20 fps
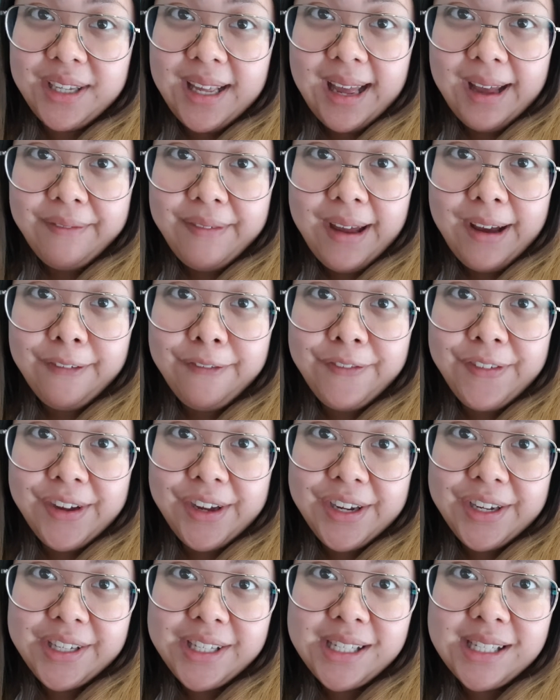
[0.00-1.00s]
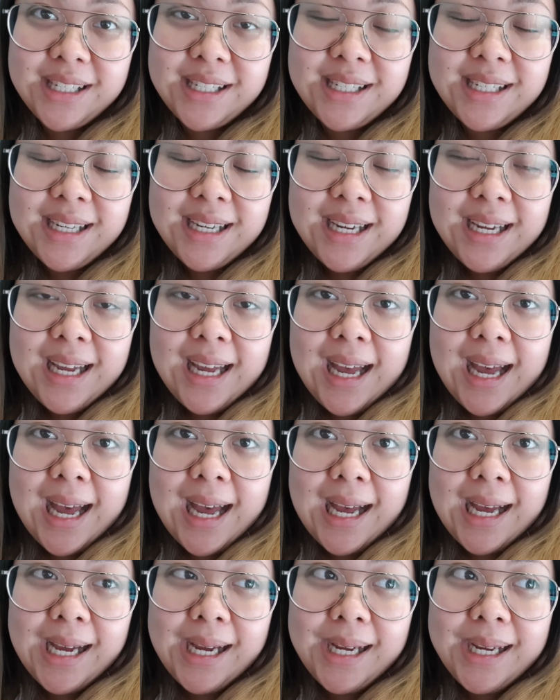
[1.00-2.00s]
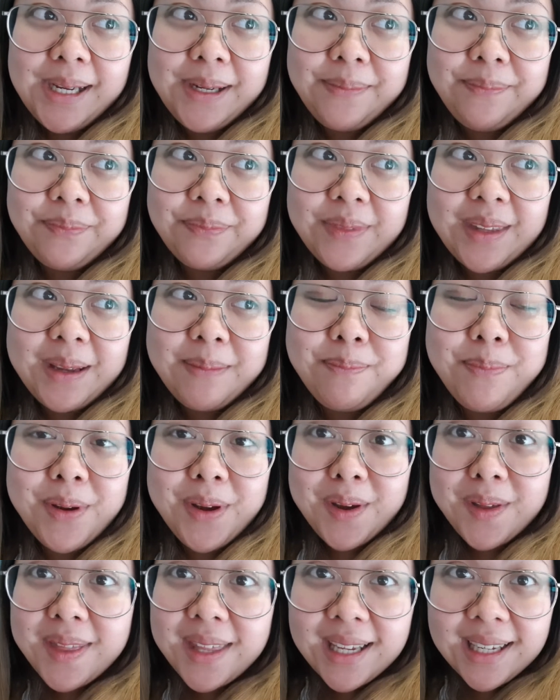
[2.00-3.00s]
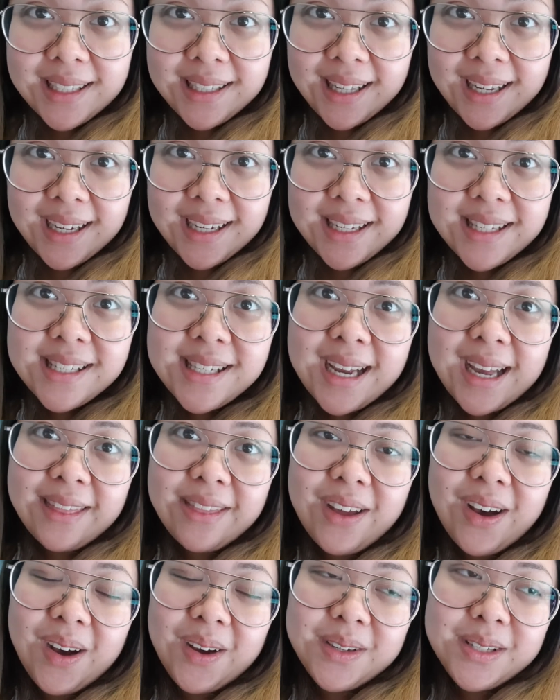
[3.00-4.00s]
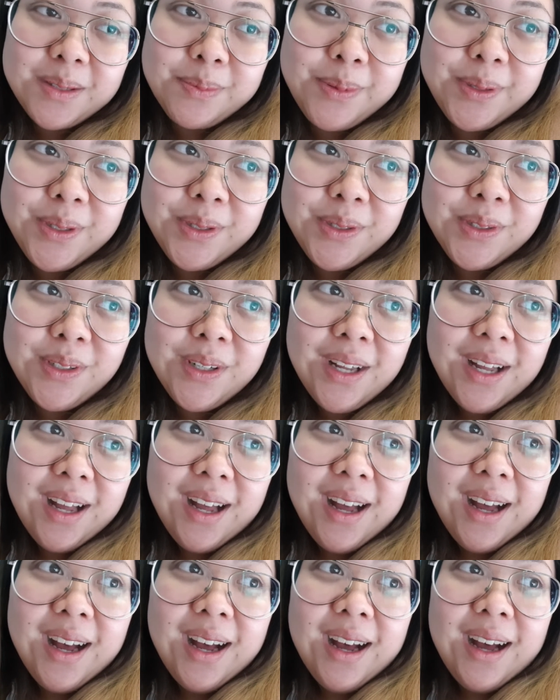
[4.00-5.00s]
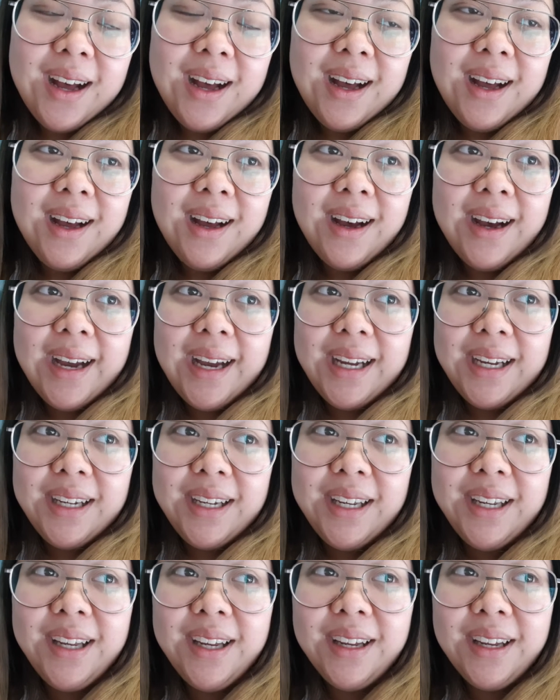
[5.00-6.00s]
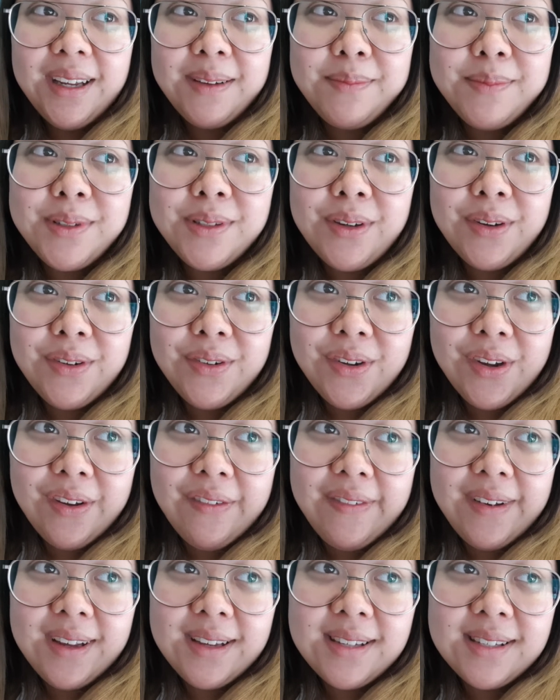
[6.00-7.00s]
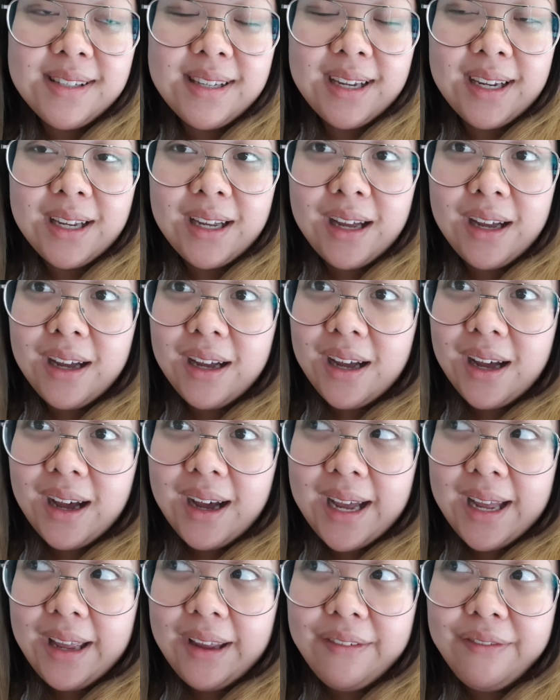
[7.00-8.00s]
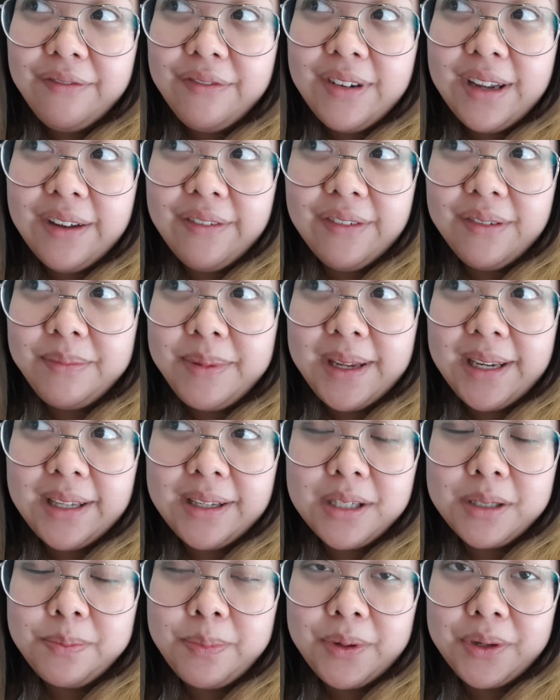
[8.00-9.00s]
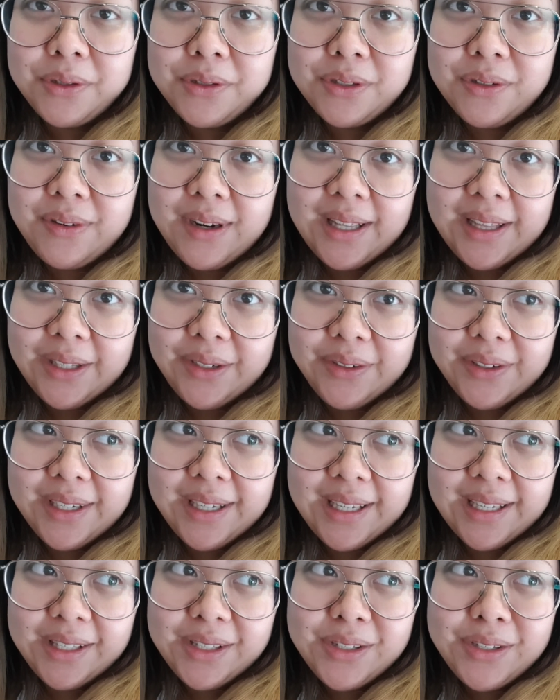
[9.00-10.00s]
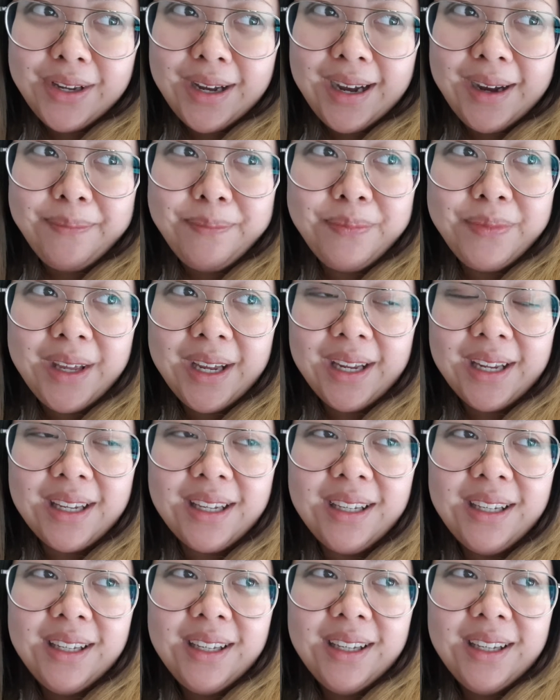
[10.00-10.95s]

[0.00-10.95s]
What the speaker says: have our first birthing class at the hospital. I am so nervous. Like, I have never been exposed around little kids. So I'm like,